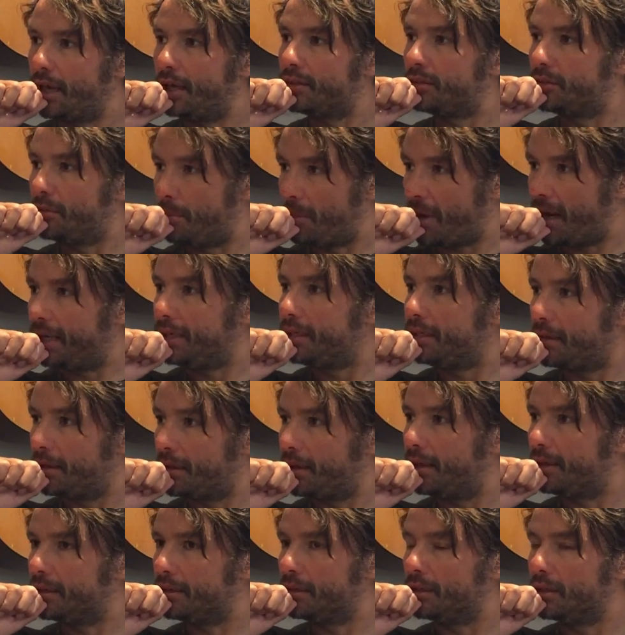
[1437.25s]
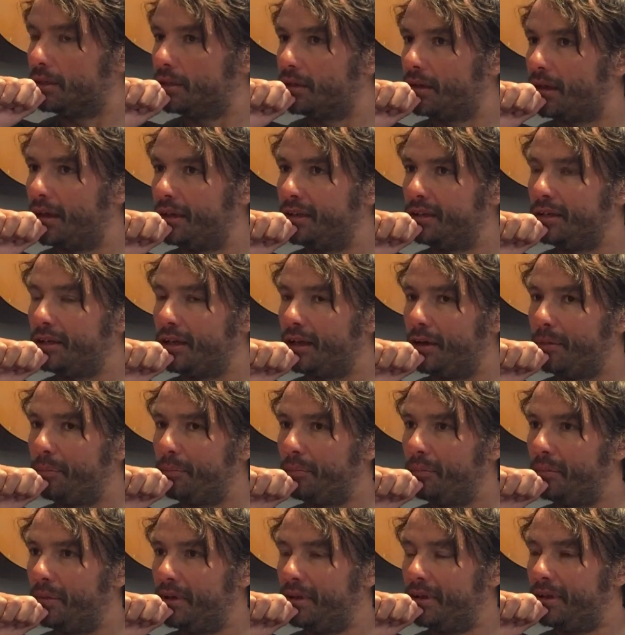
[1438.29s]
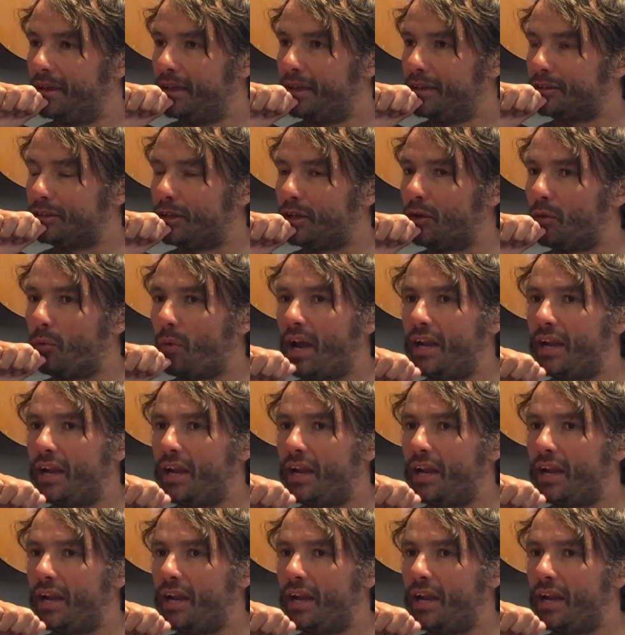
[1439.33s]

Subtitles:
That's the main thing, and so that